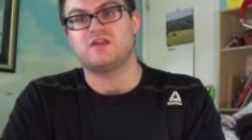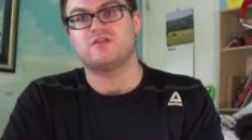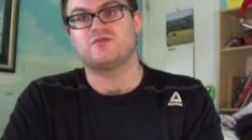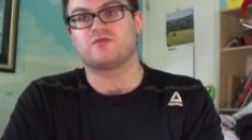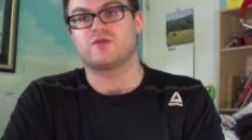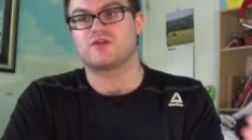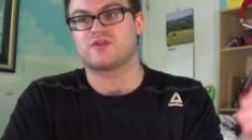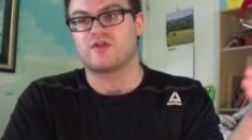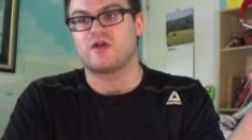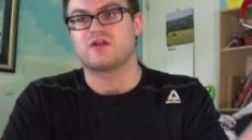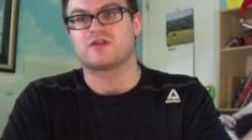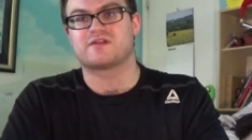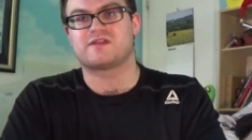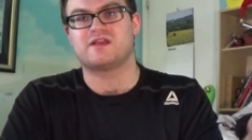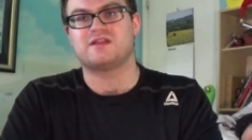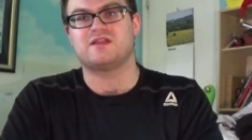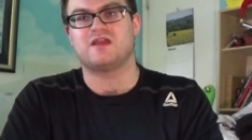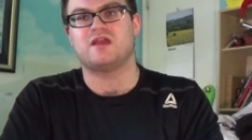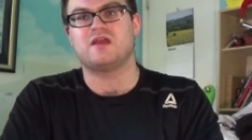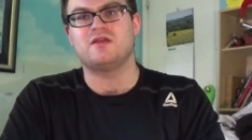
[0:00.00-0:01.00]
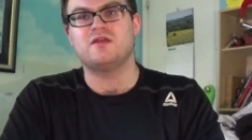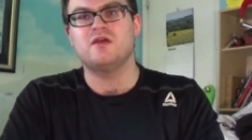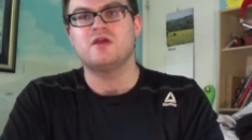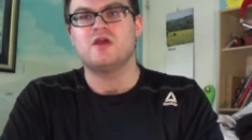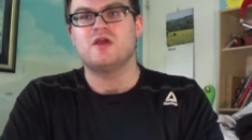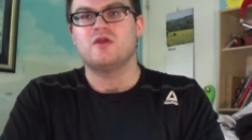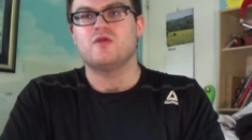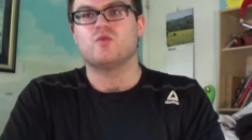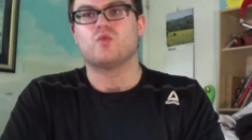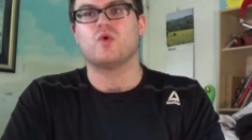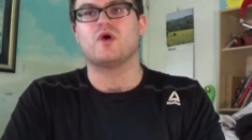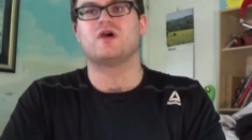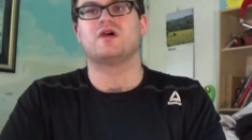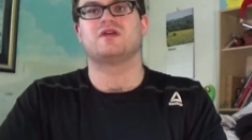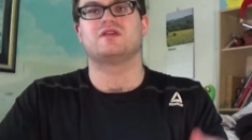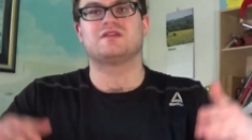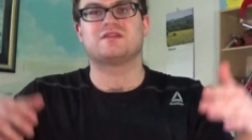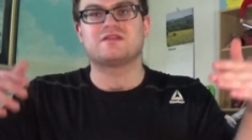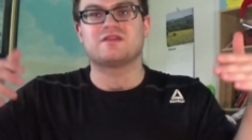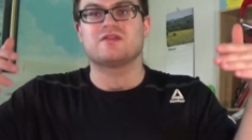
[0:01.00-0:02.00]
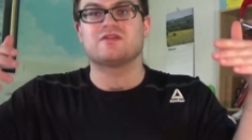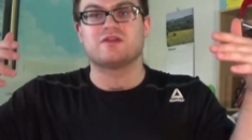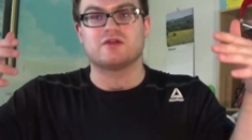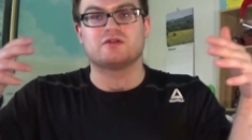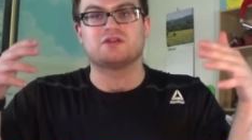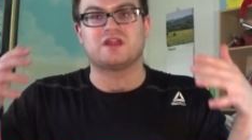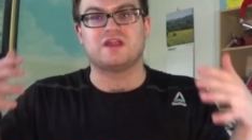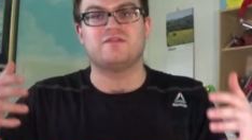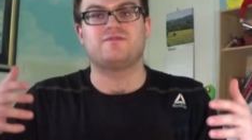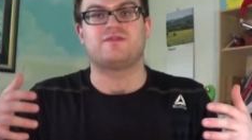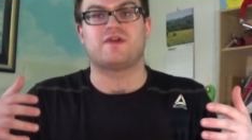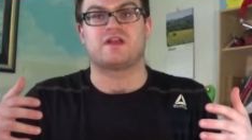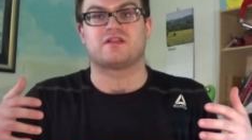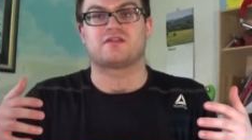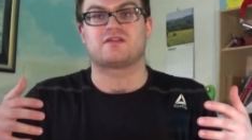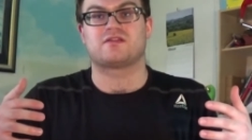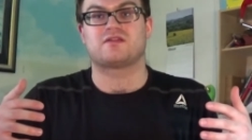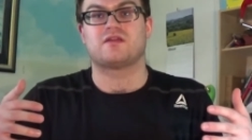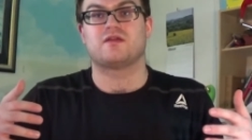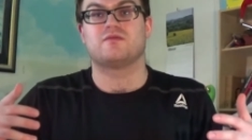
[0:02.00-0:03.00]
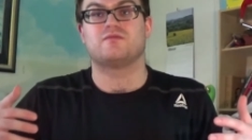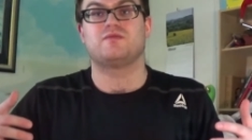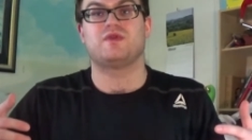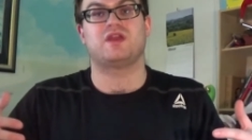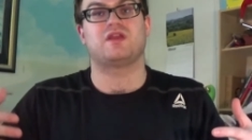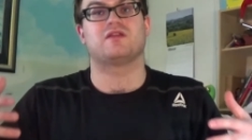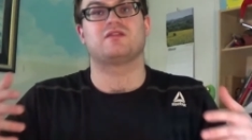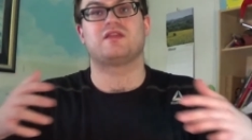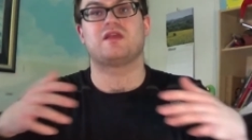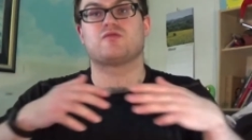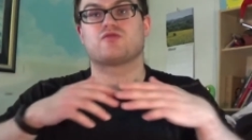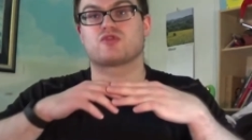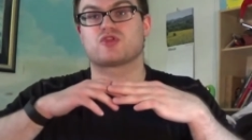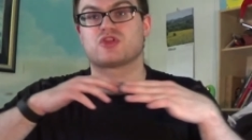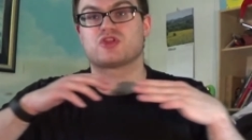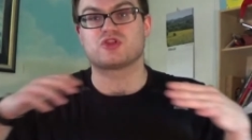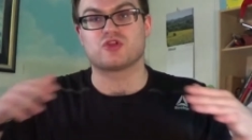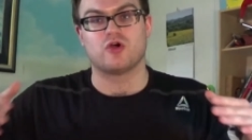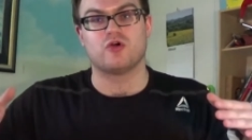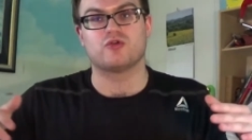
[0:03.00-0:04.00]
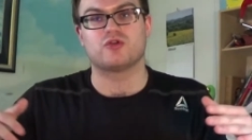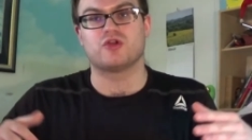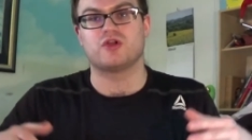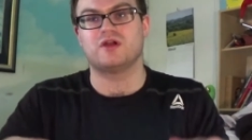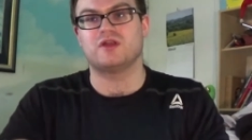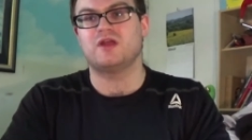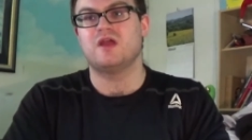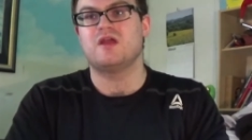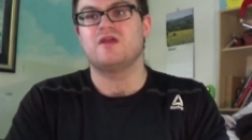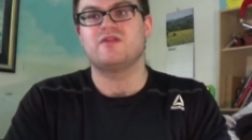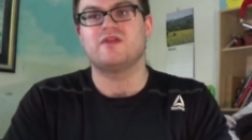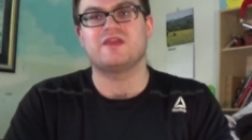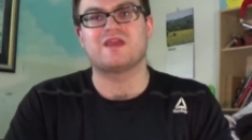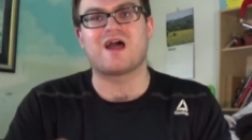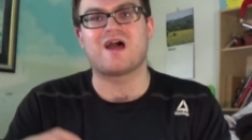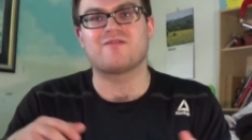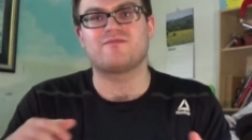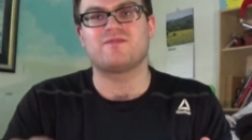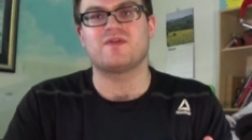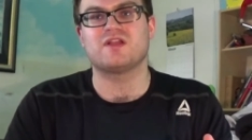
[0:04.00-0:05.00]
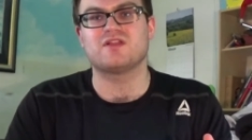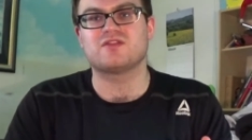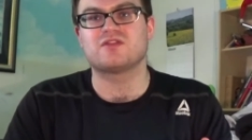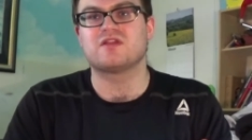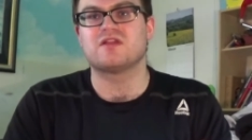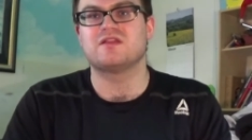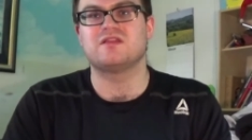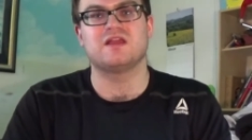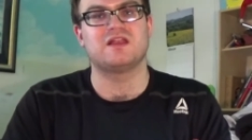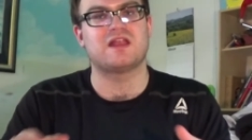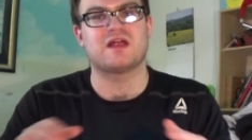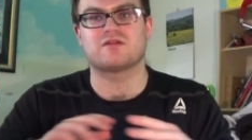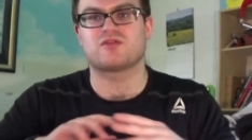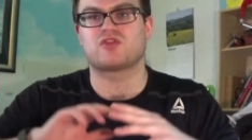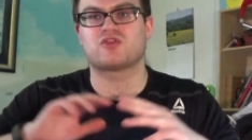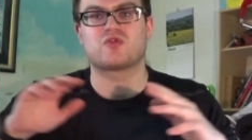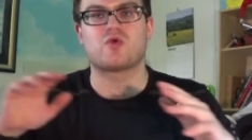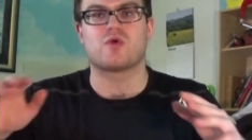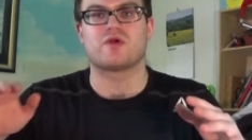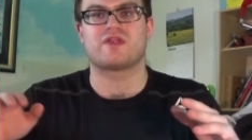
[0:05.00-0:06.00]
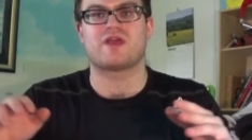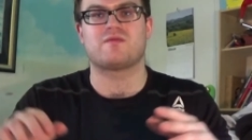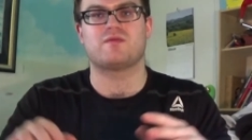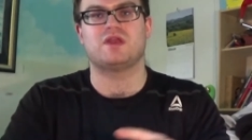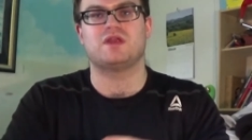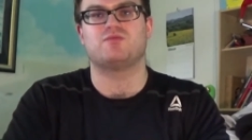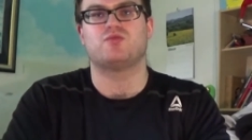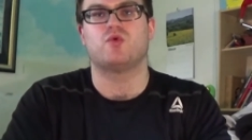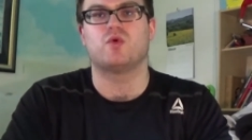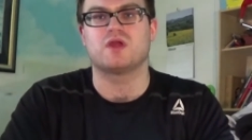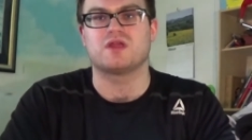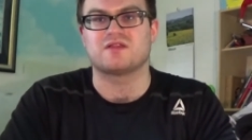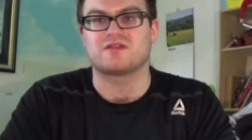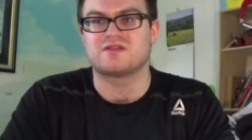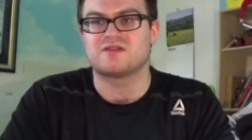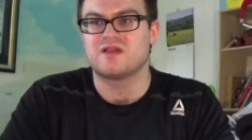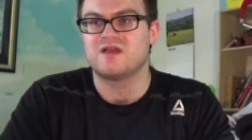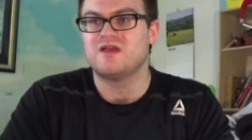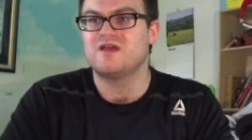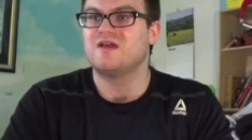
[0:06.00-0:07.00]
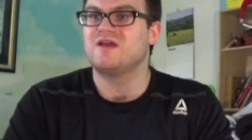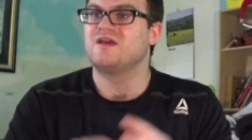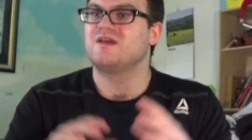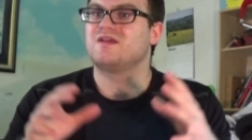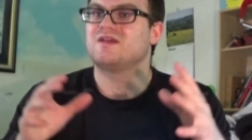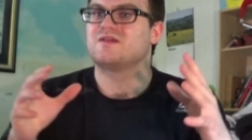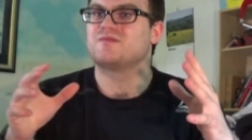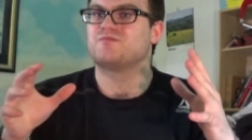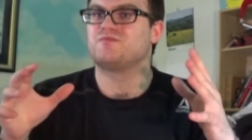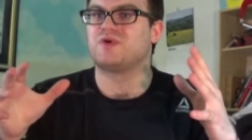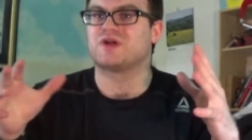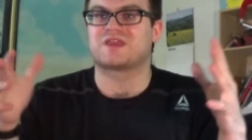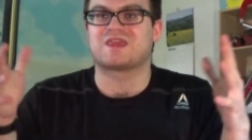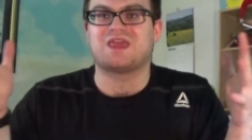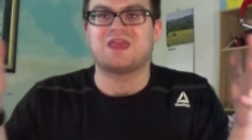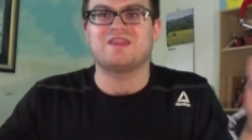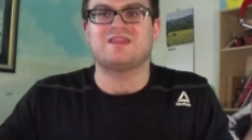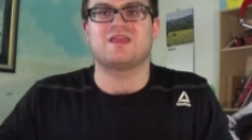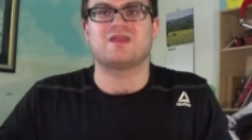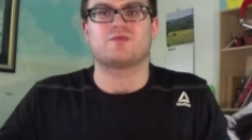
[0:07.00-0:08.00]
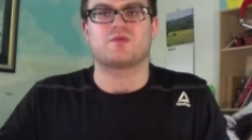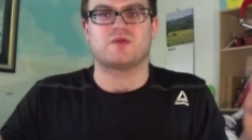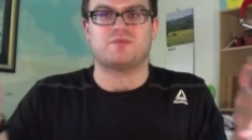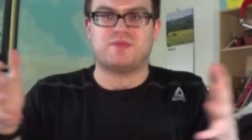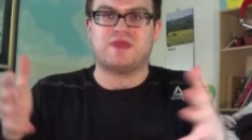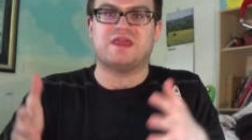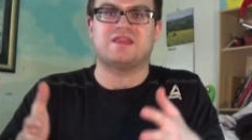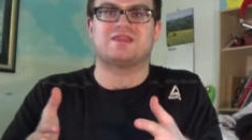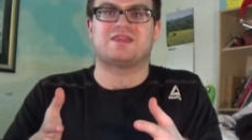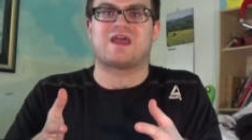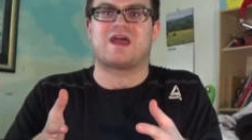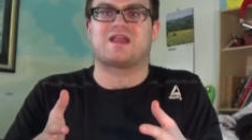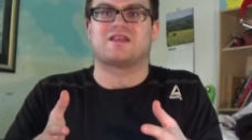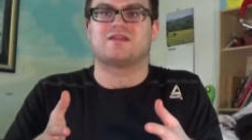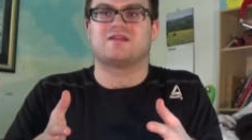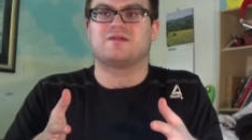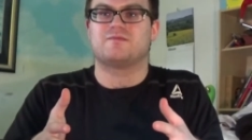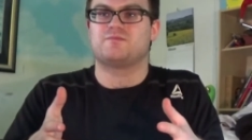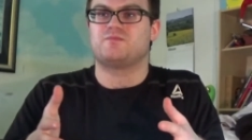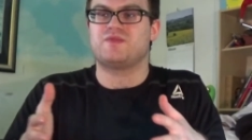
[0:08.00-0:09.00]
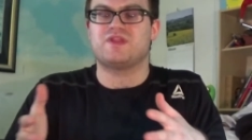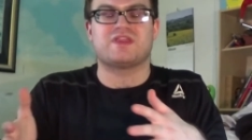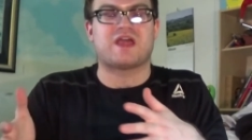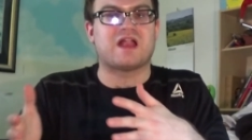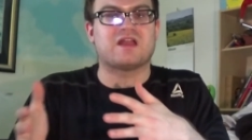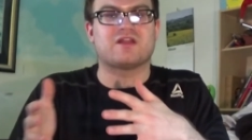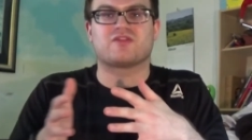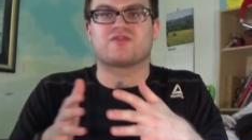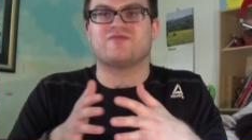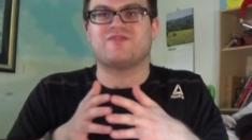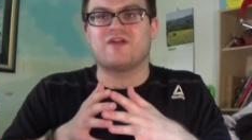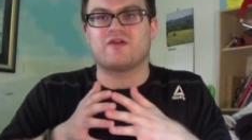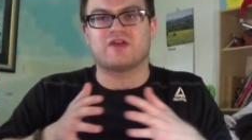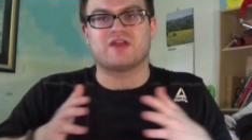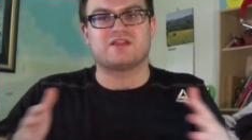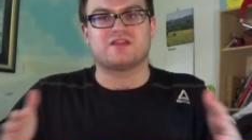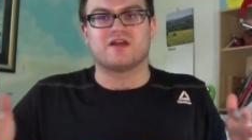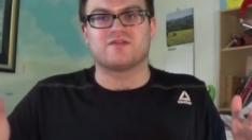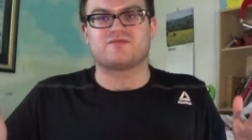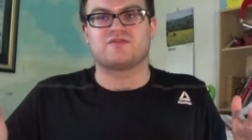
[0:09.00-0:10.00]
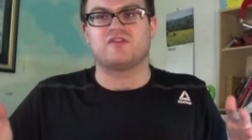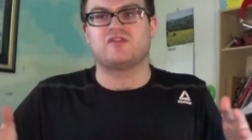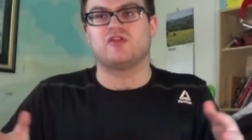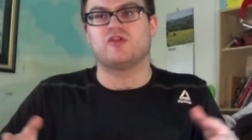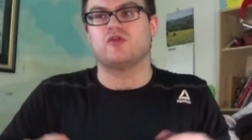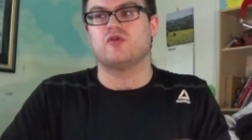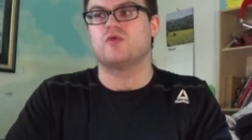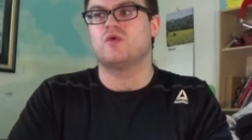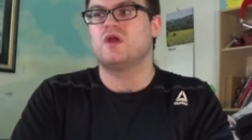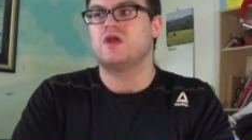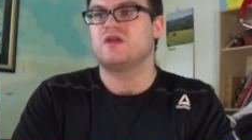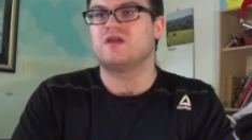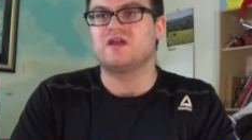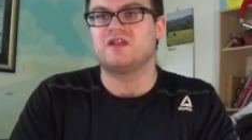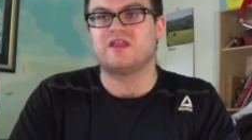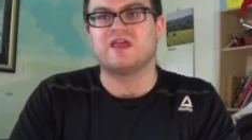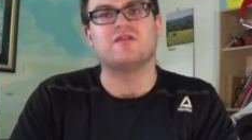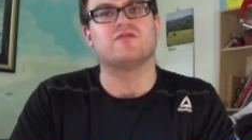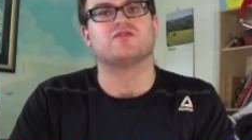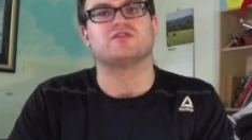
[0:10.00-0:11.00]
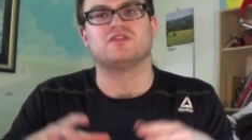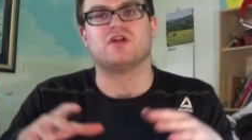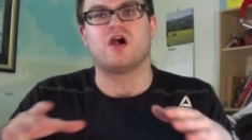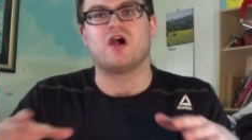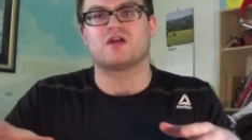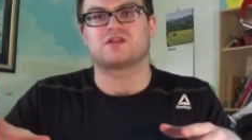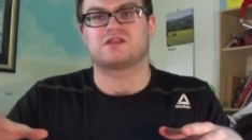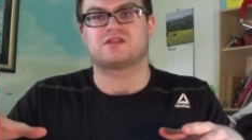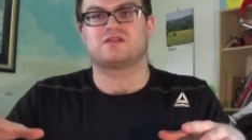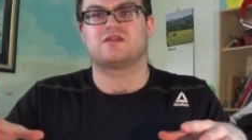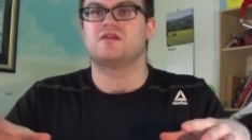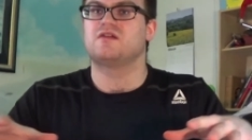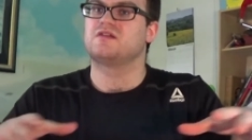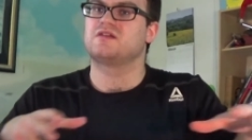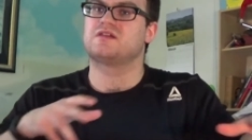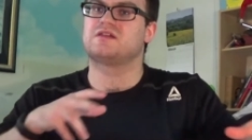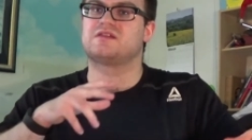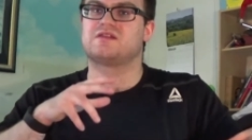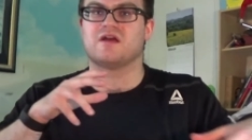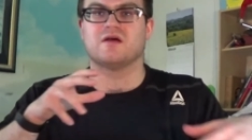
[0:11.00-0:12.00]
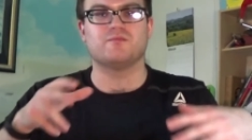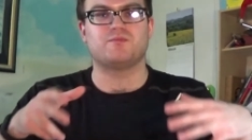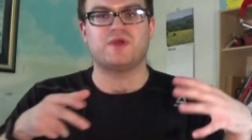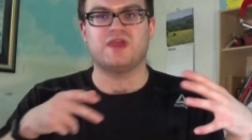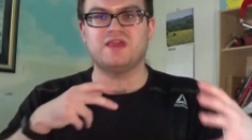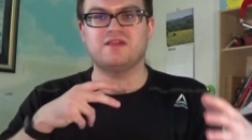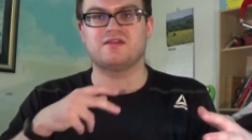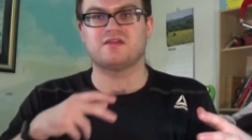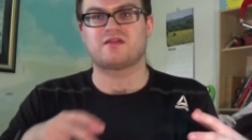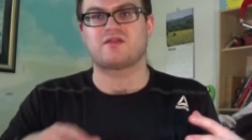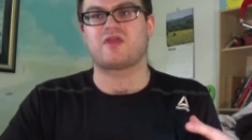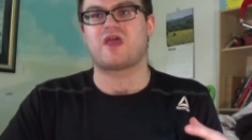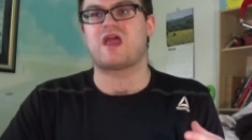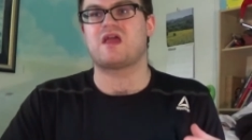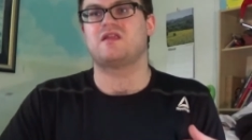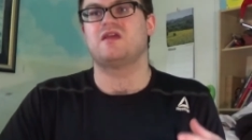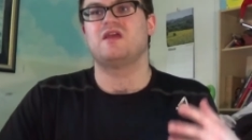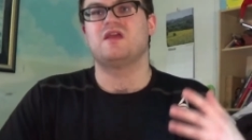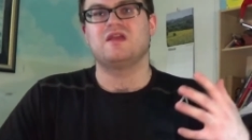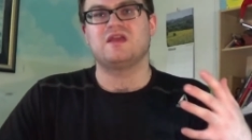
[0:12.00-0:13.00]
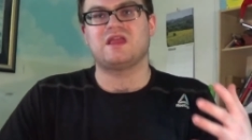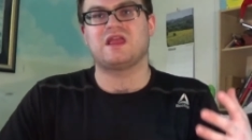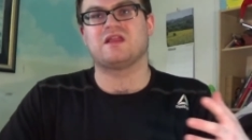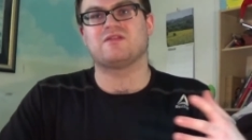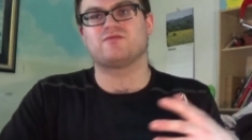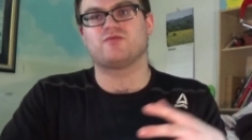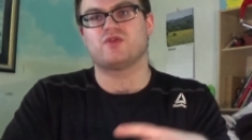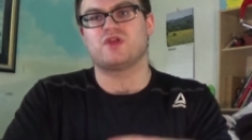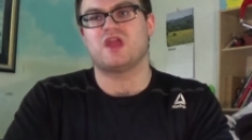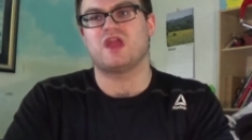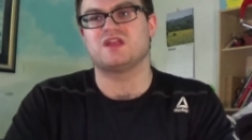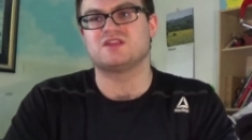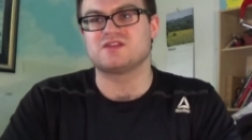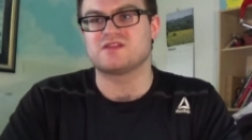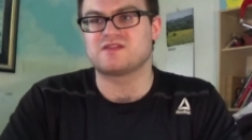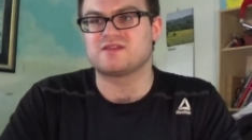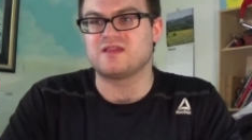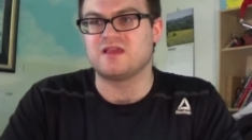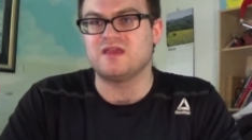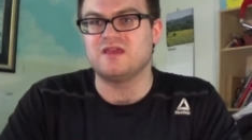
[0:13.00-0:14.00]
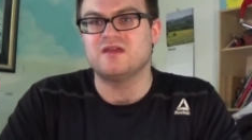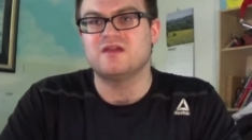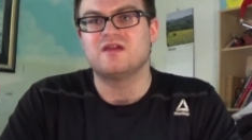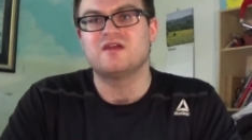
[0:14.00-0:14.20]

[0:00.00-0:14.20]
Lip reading: for as long as they did was their defense, because they were so good. The offense didn't have to score that many points. But can they repeat that? That is very tough to do, and they've lost some pieces of that in free agency.